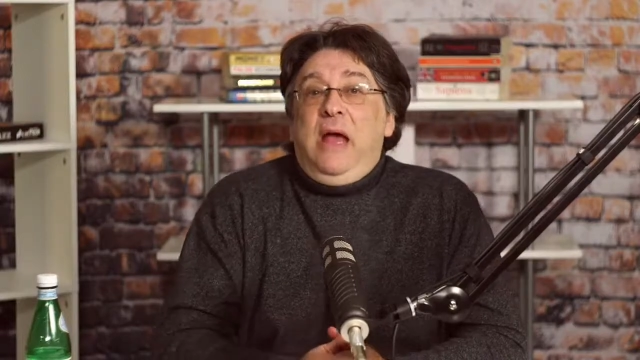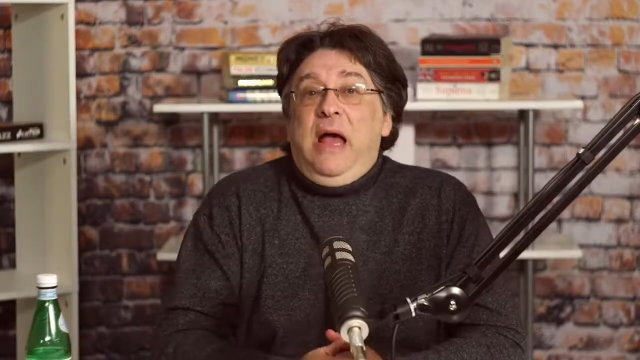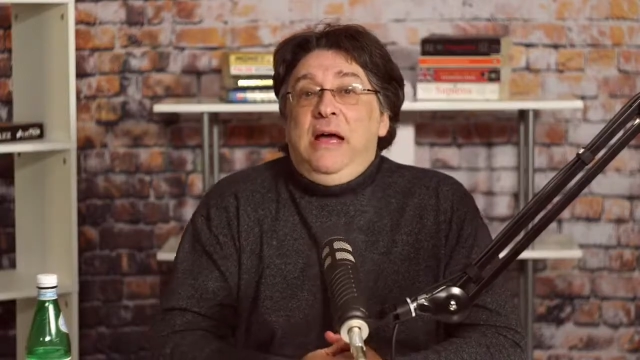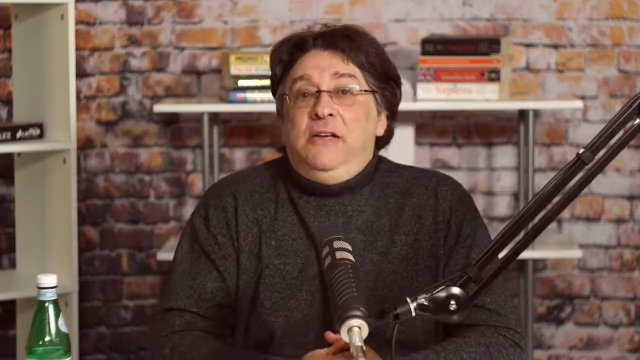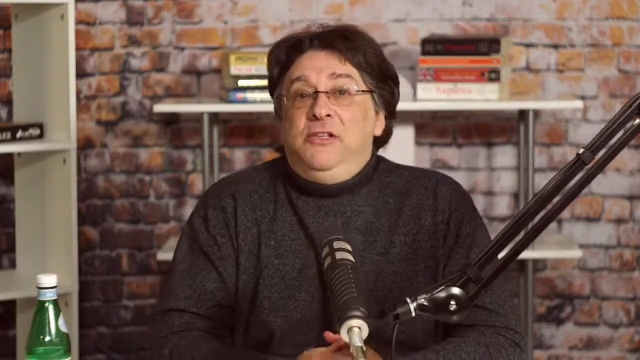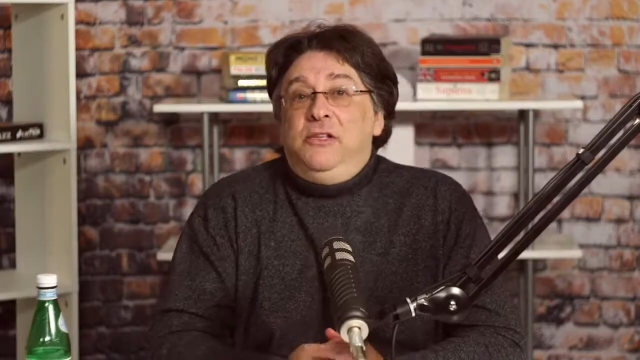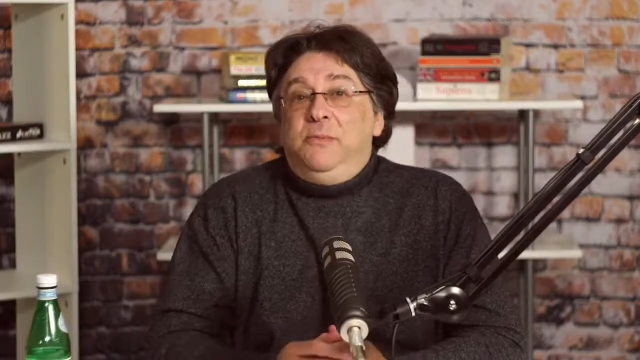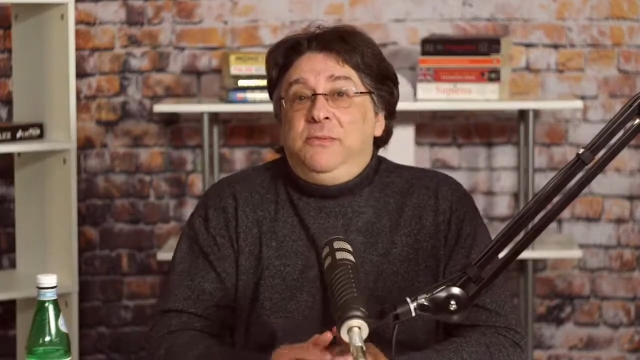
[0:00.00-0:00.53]

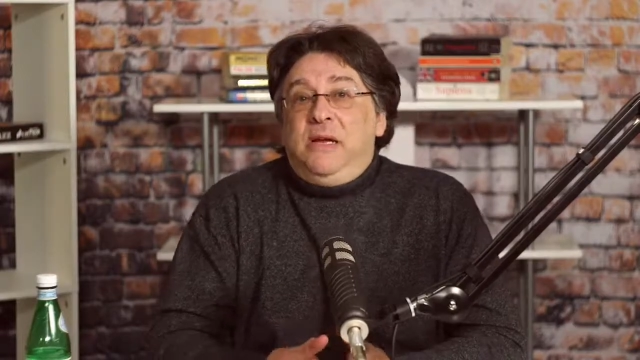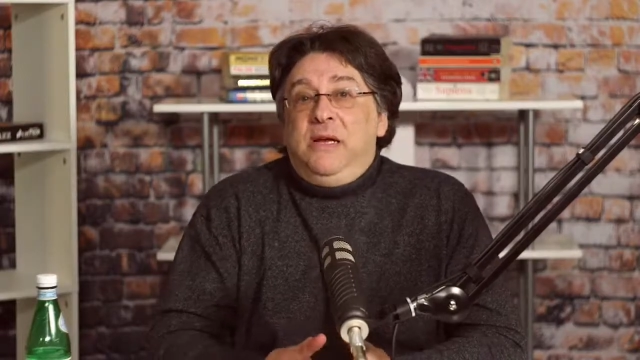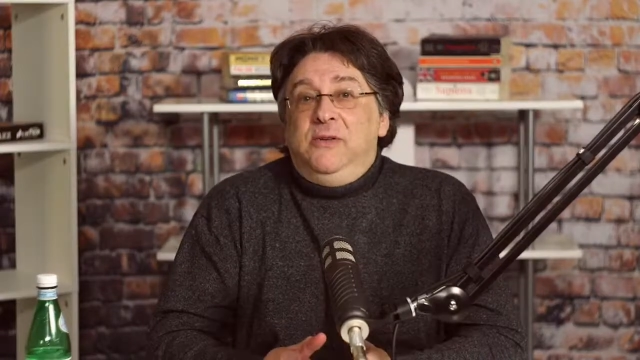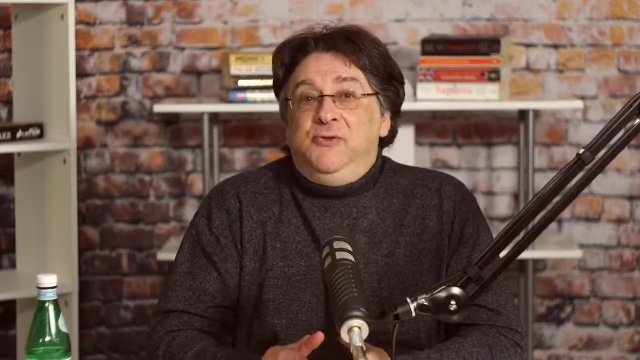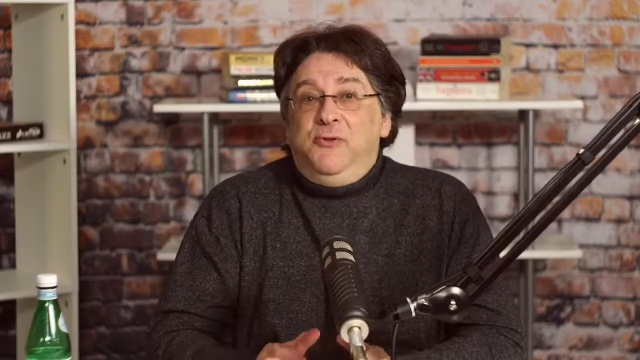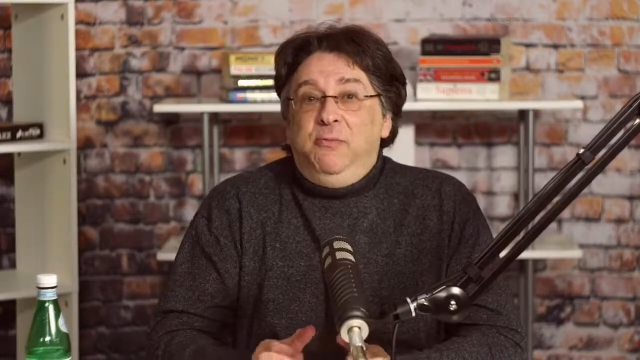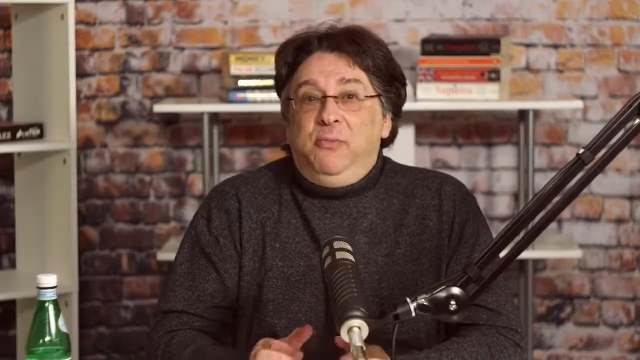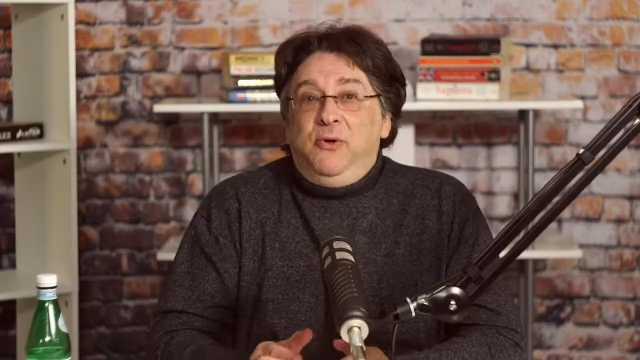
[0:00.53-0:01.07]
And
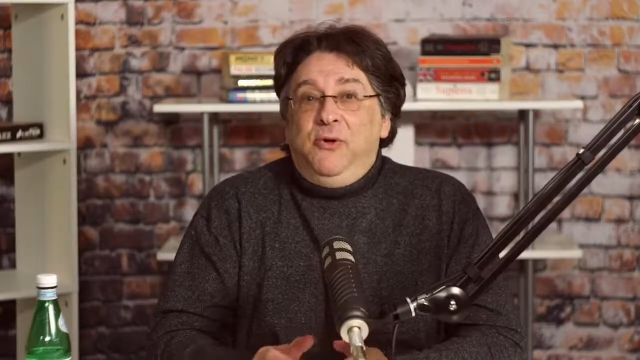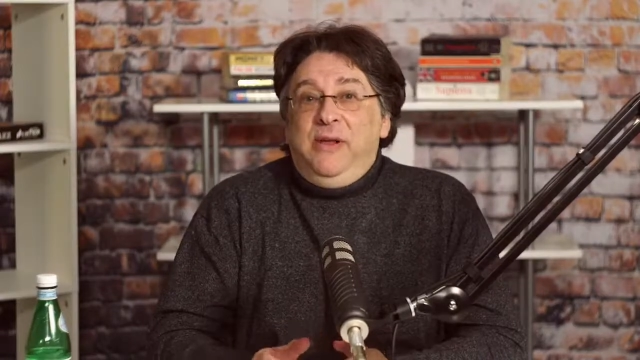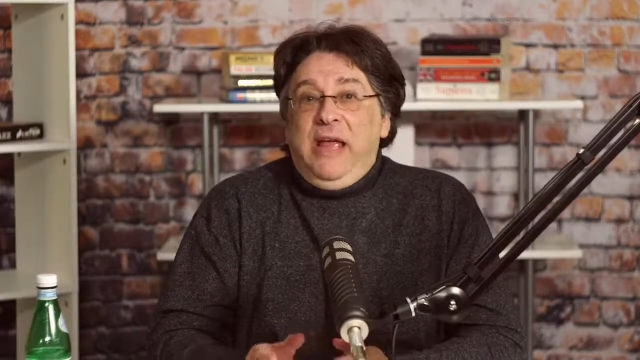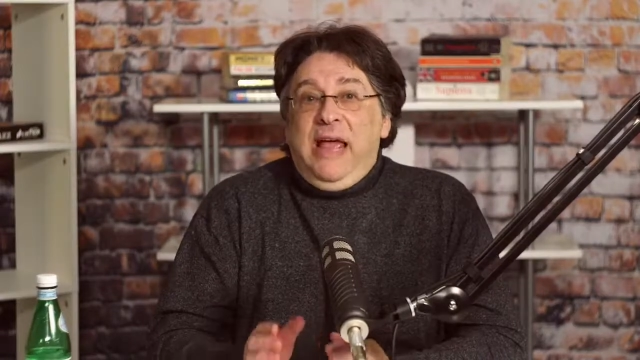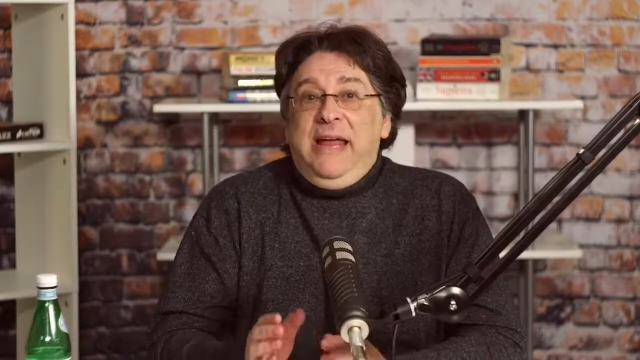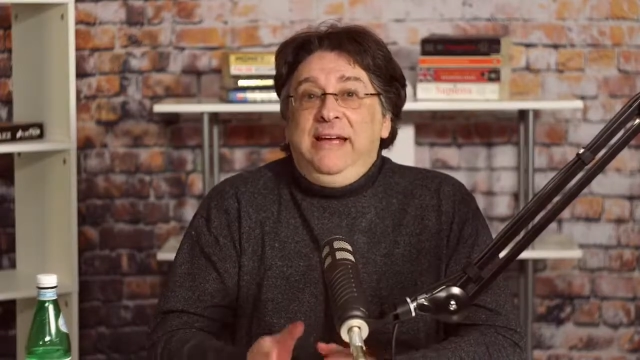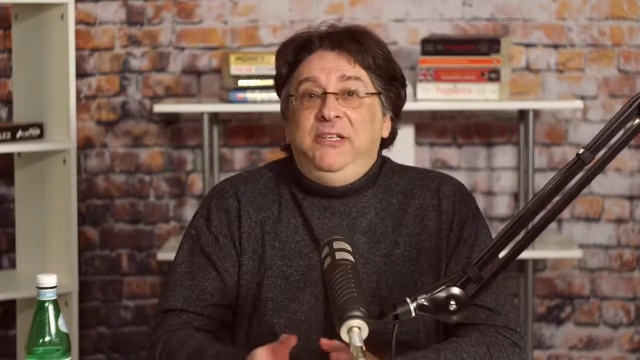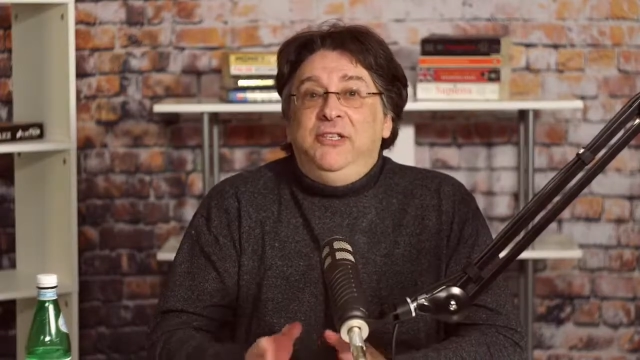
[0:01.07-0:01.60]
sometimes they're employing
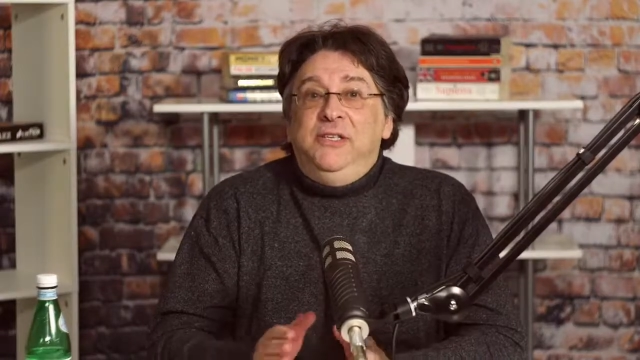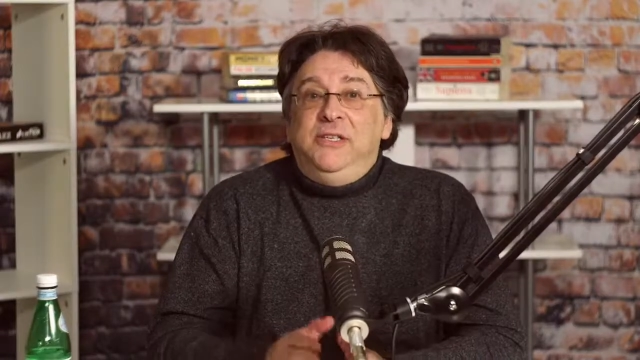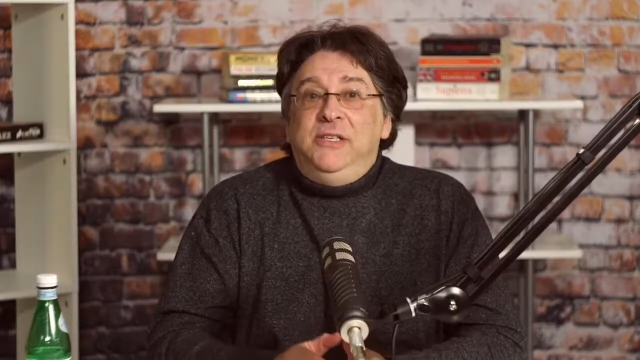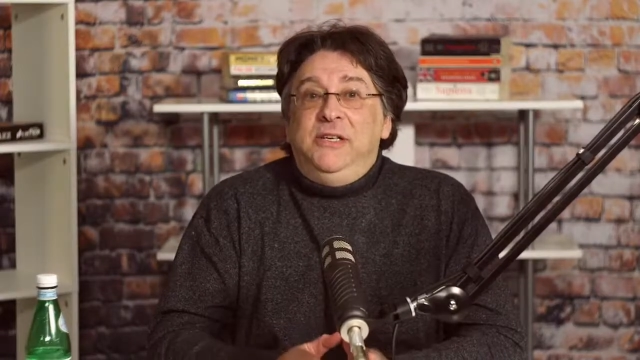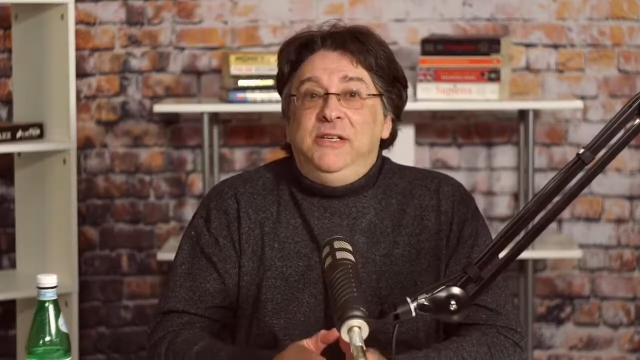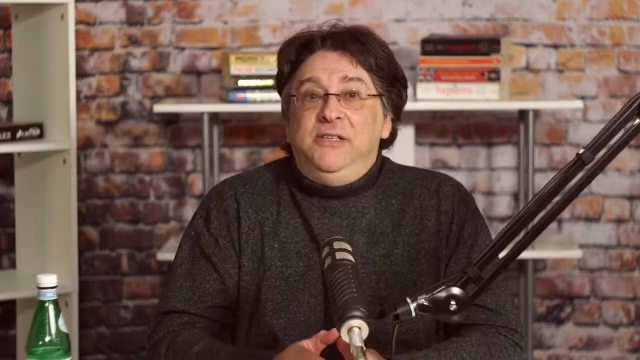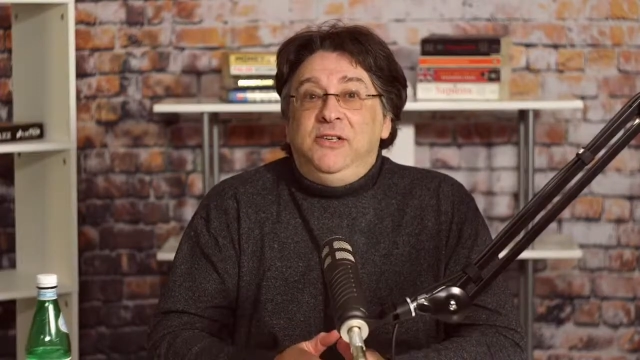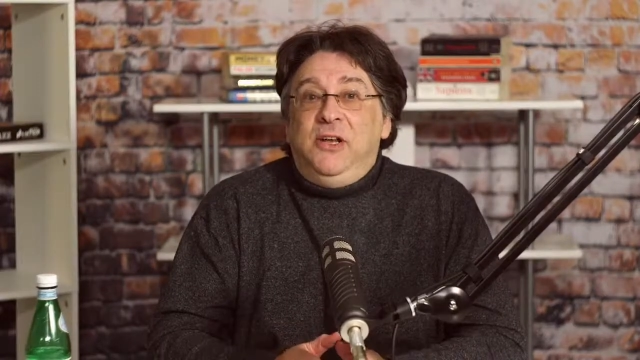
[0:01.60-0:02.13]

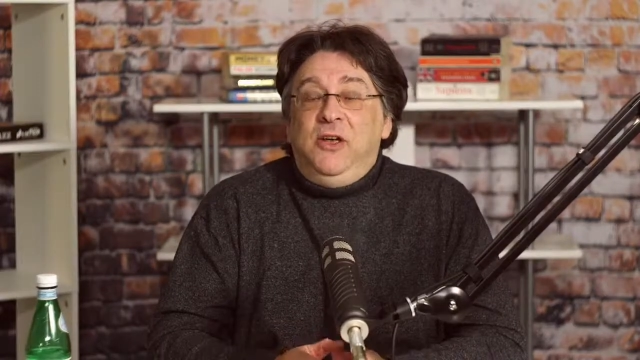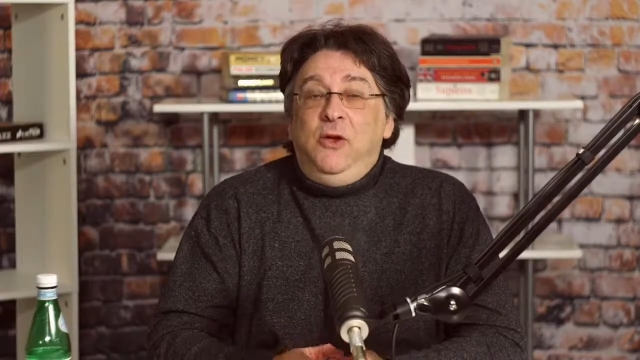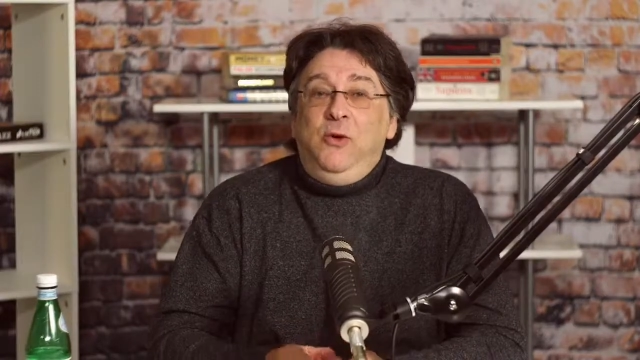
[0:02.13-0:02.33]
agencies